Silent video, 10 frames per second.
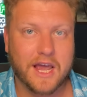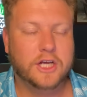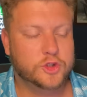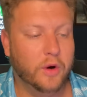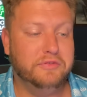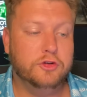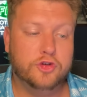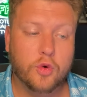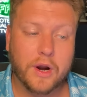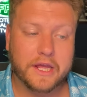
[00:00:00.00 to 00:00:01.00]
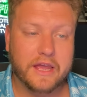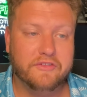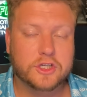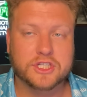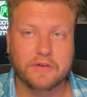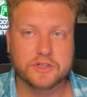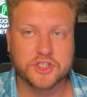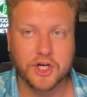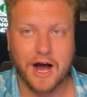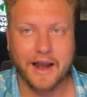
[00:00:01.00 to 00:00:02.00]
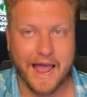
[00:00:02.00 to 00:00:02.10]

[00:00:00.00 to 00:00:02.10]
So if you do want to give yourself a shot